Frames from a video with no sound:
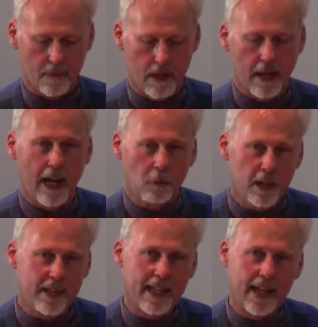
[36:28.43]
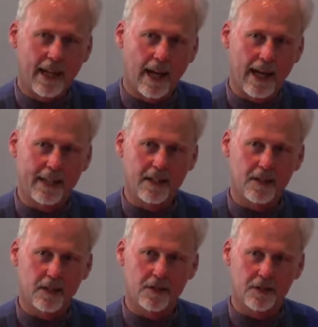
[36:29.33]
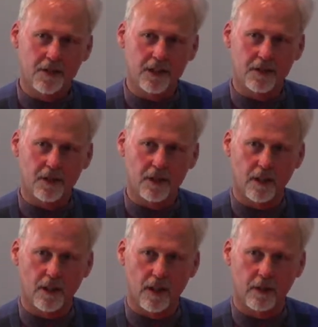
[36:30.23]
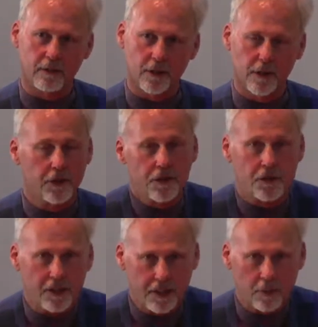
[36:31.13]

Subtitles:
And with that heightened sense of urgency,